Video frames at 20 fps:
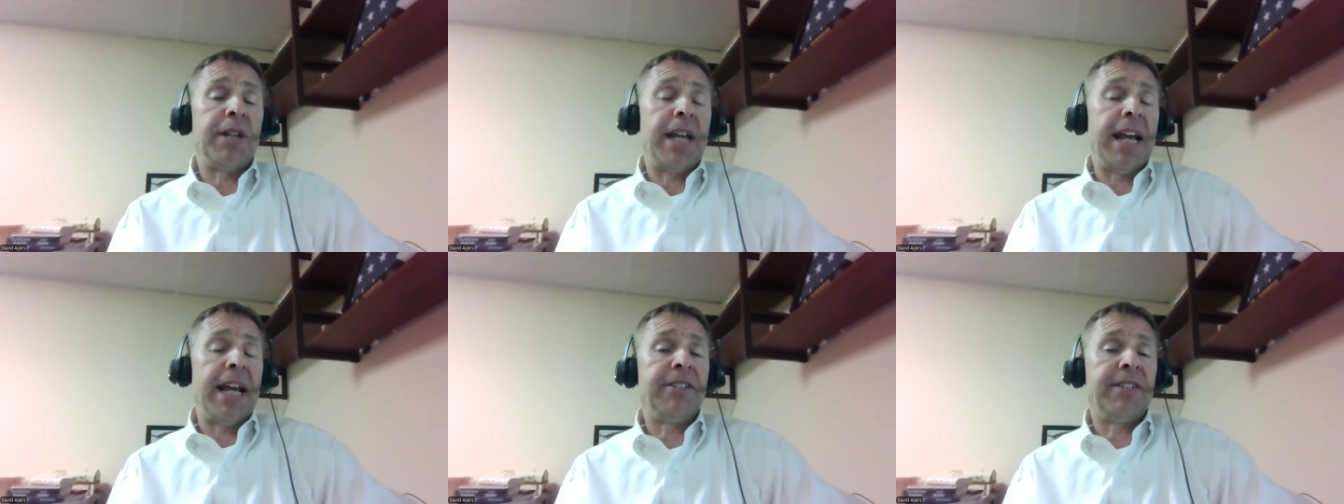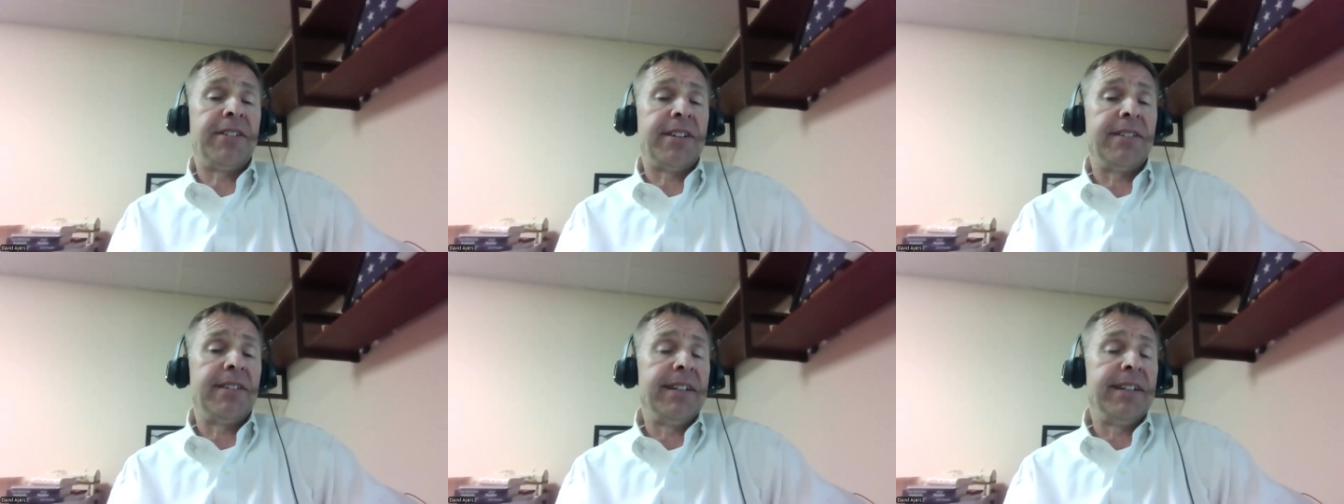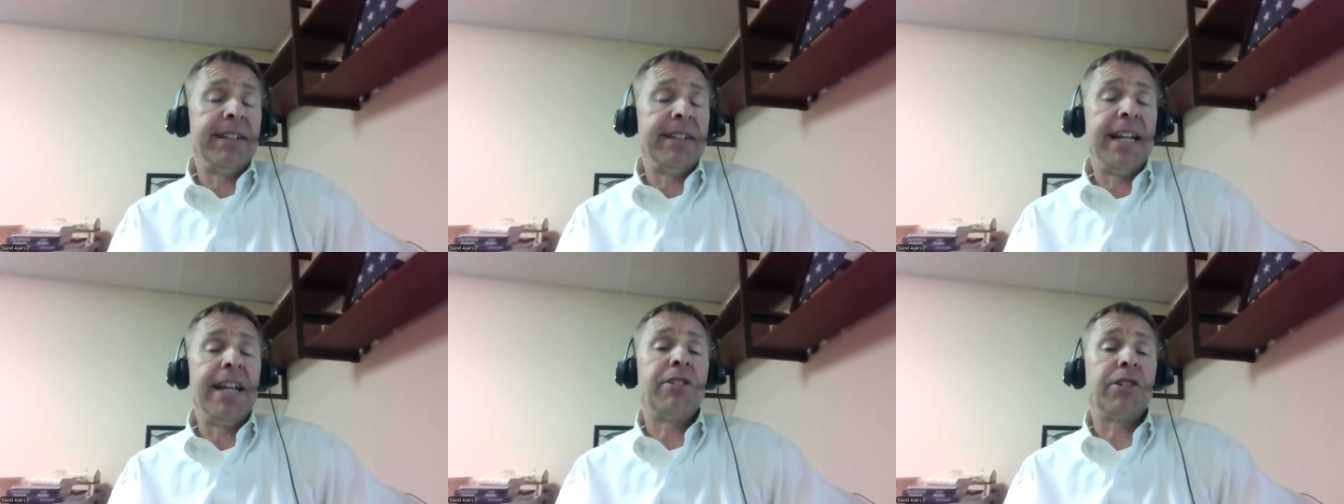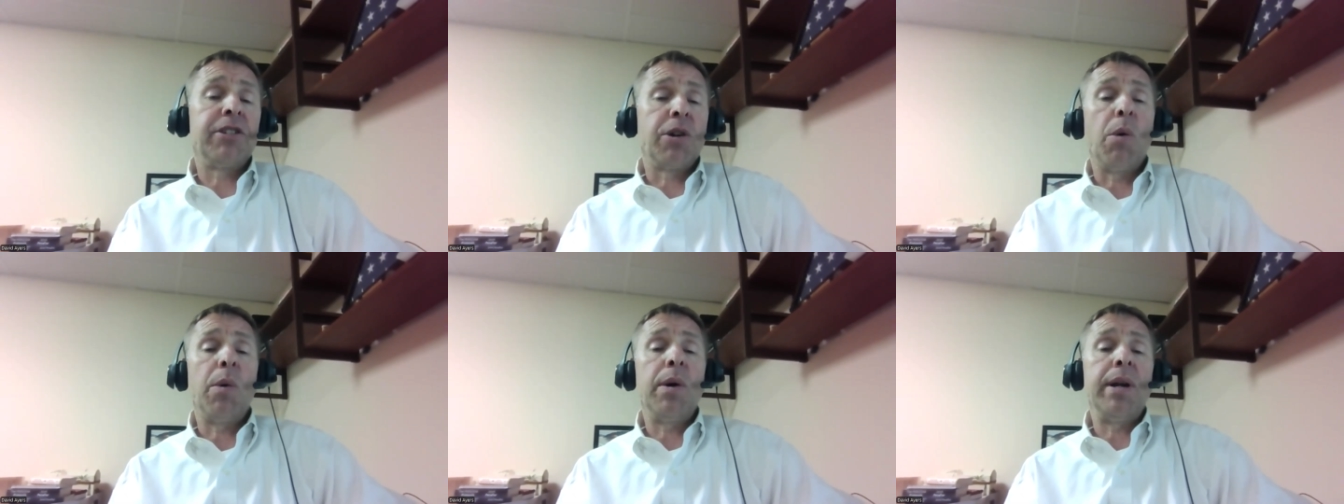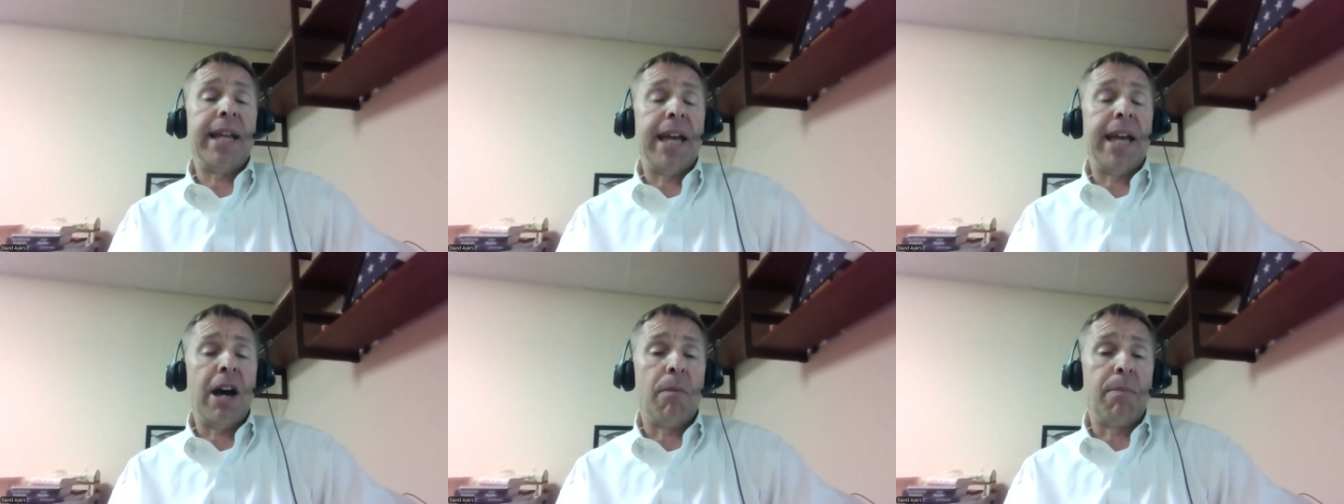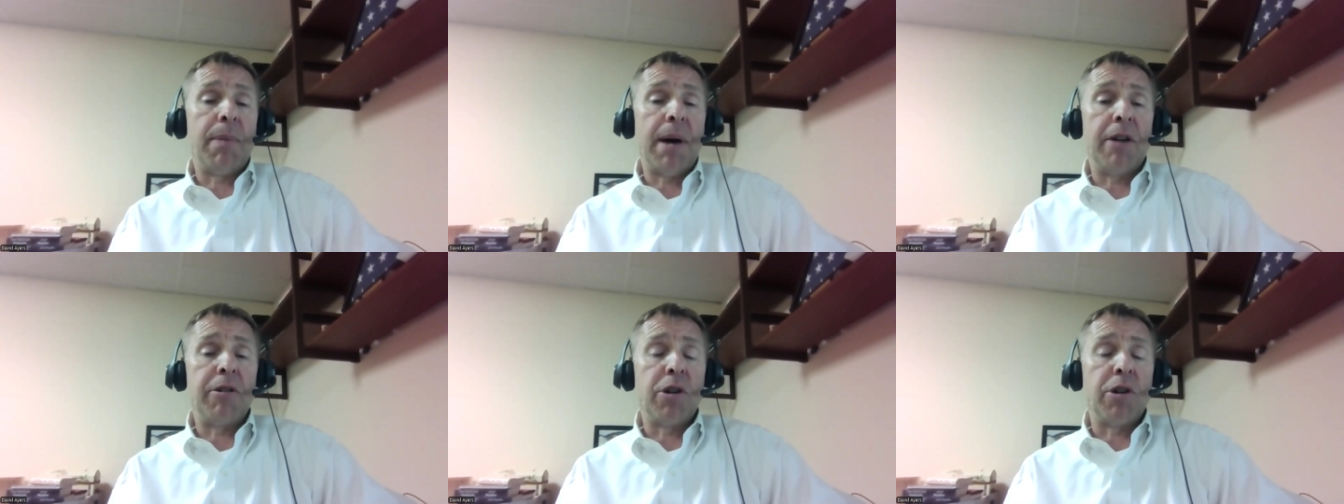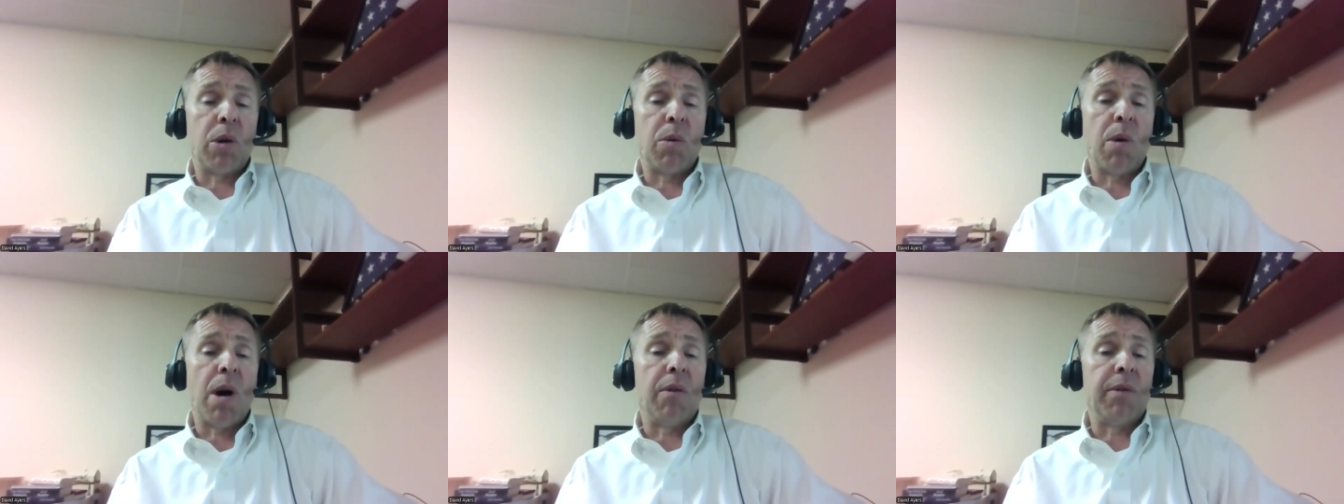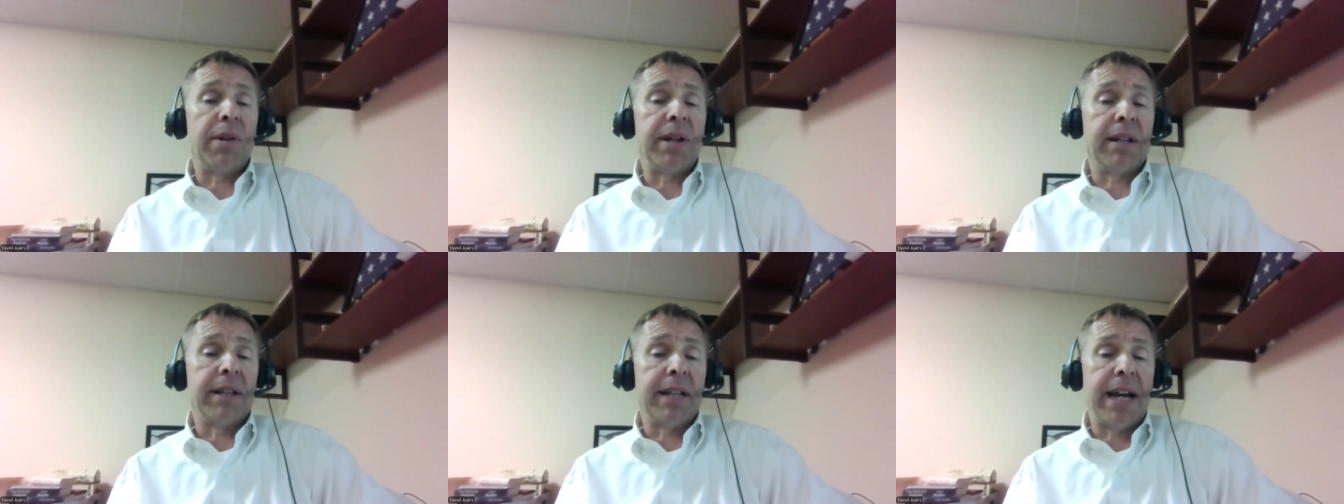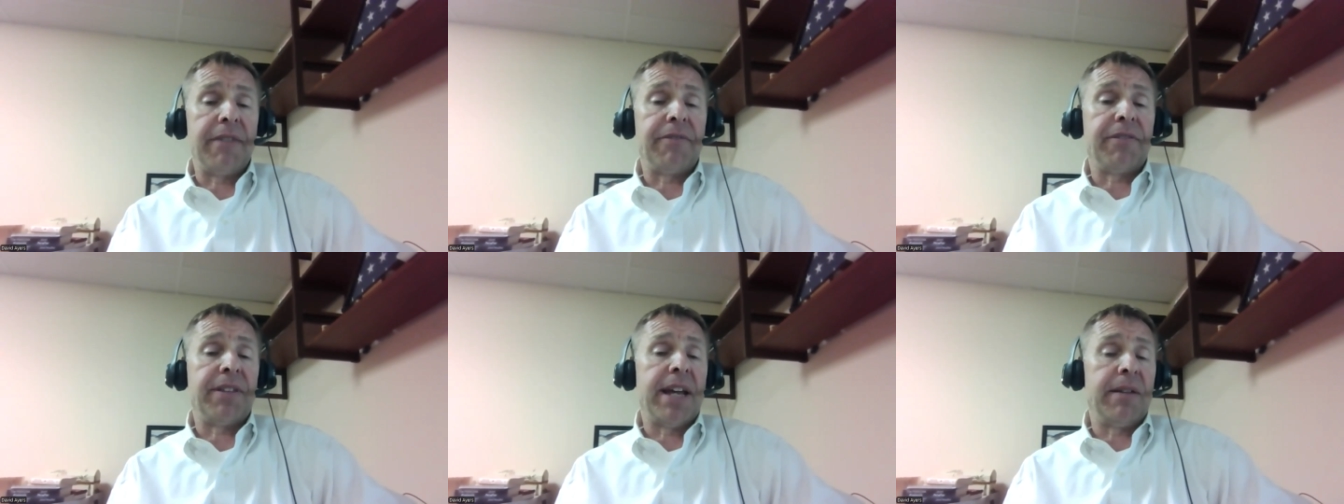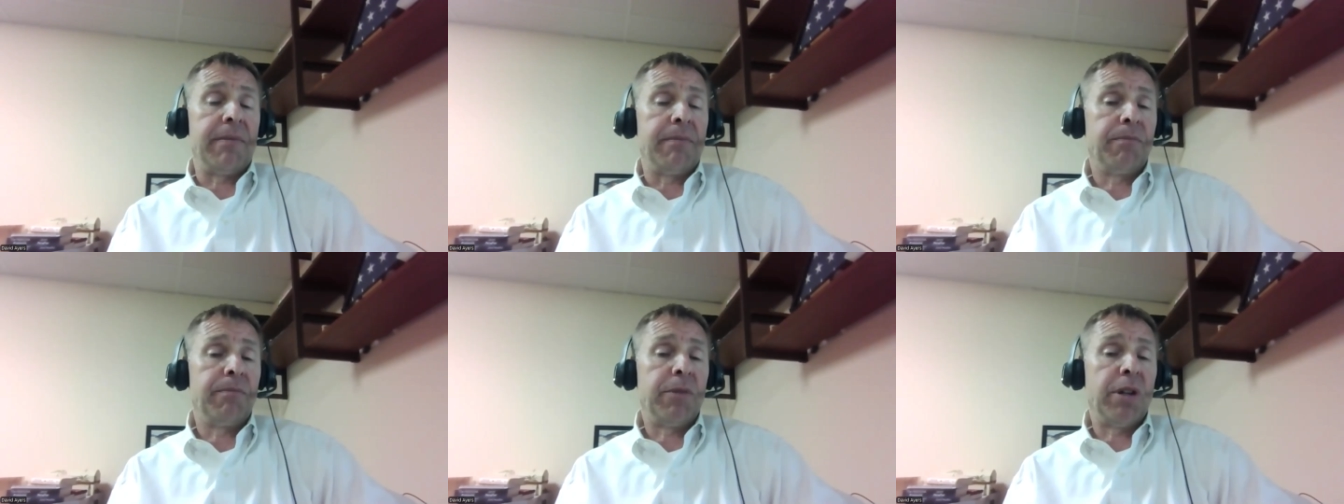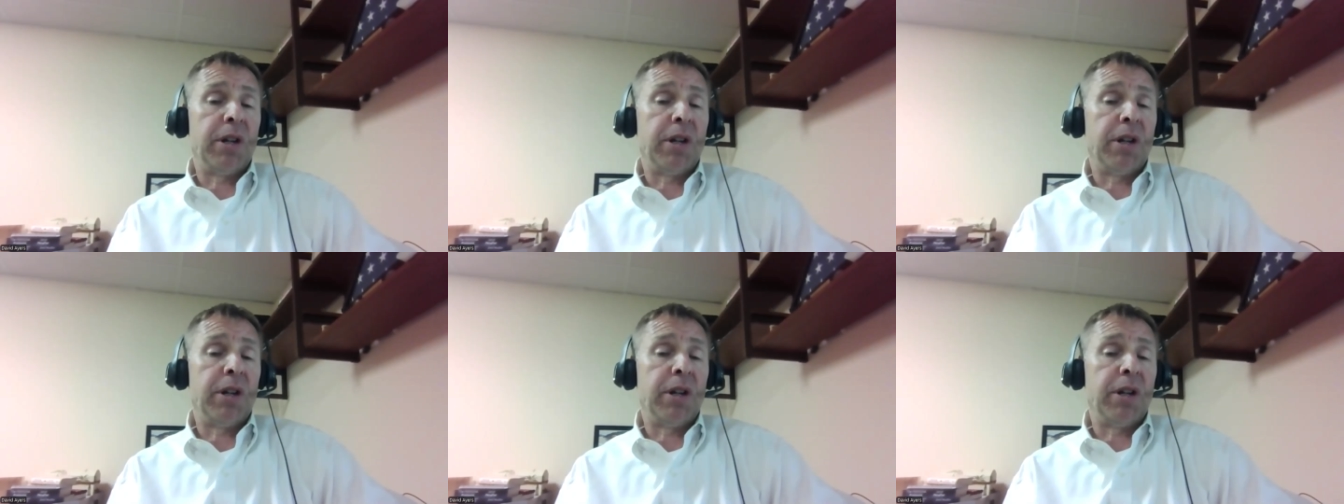it's going to help out your quality of life then,